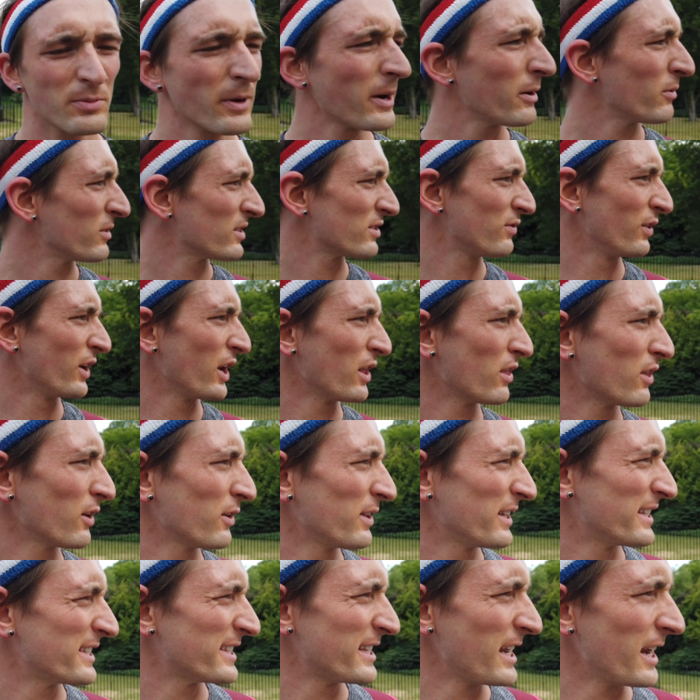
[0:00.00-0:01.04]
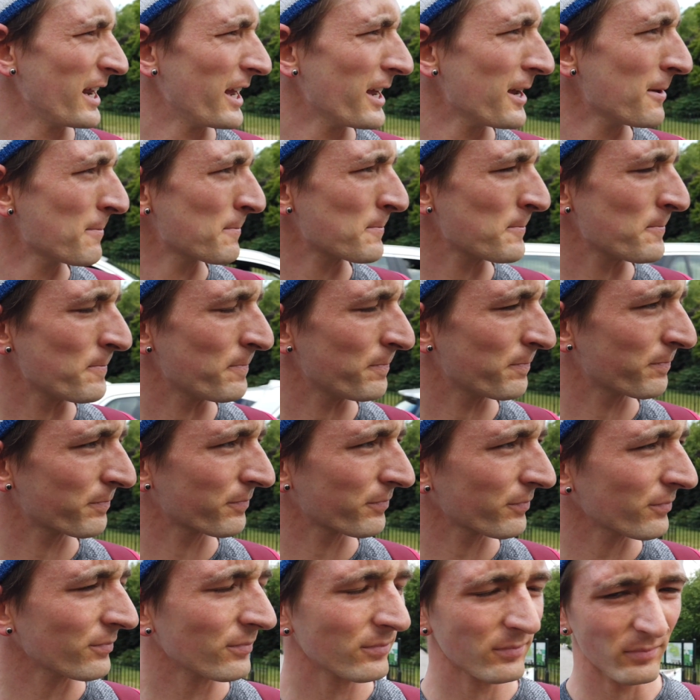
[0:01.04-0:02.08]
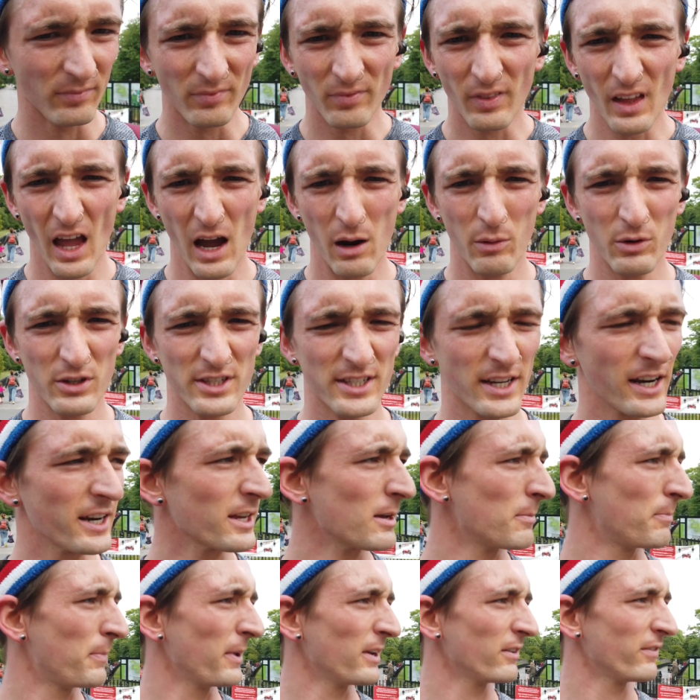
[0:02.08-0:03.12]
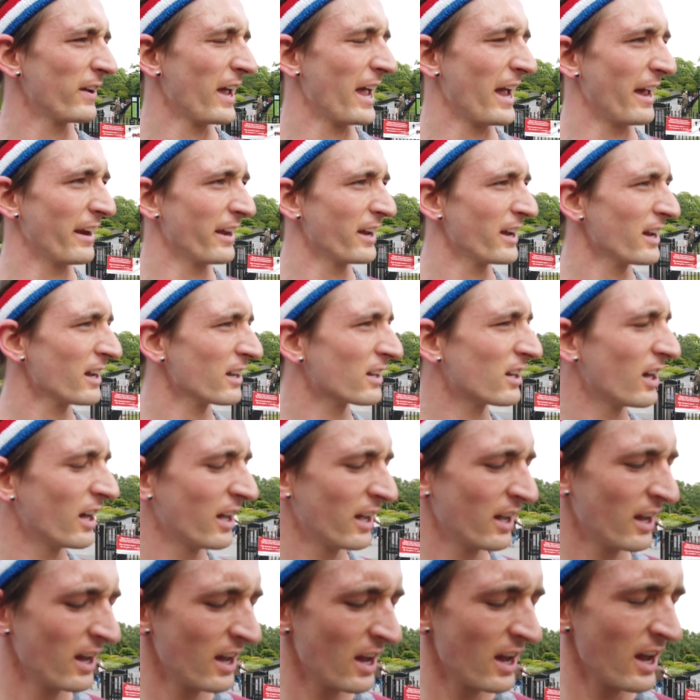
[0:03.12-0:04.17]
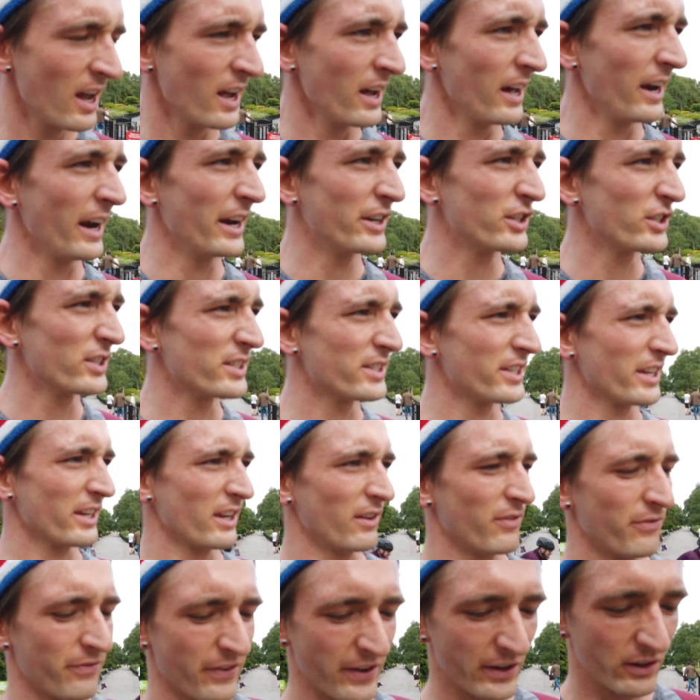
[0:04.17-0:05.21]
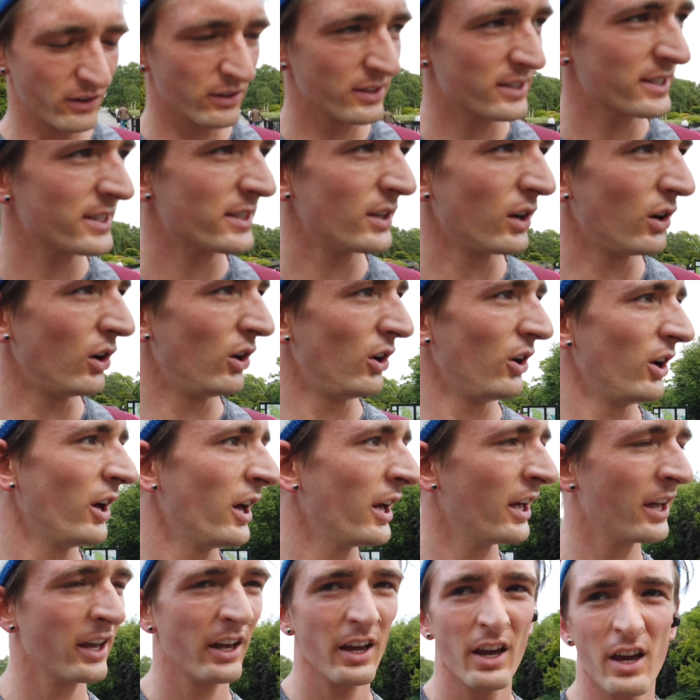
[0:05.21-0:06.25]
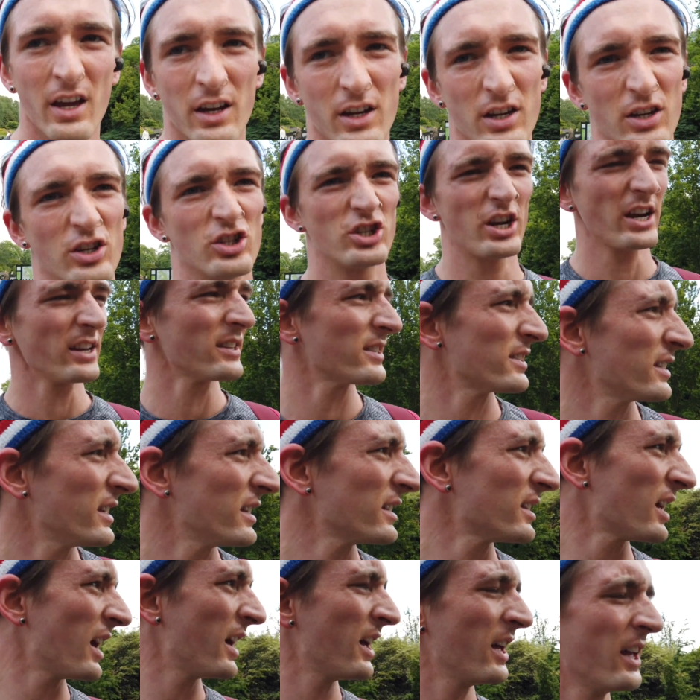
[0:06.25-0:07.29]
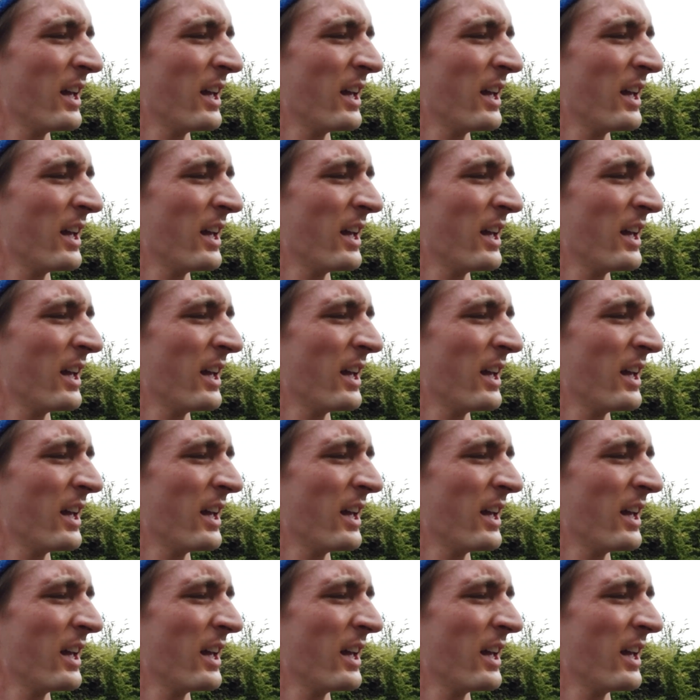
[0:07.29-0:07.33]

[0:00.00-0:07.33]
it's when I was running through the city, I was getting a bit of a headache. And I just think it feels so congested